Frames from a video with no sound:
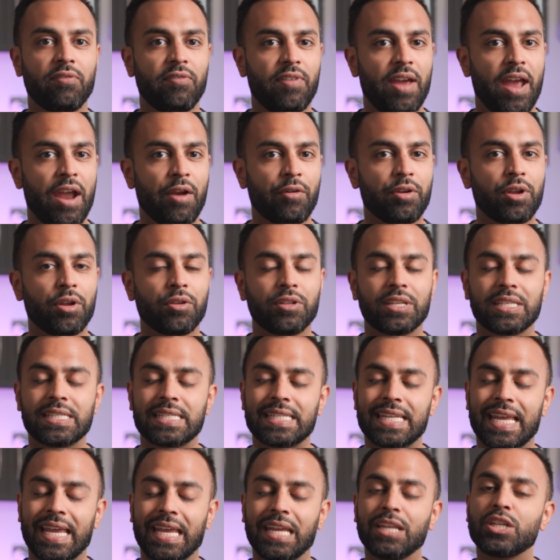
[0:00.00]
vary on the
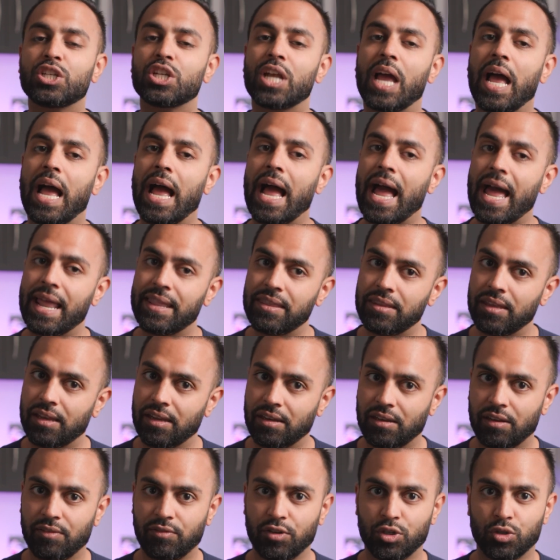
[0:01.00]
stage and the
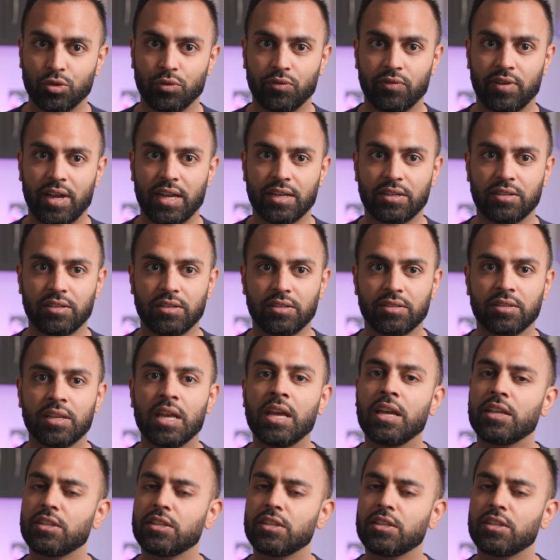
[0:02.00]
individual factors.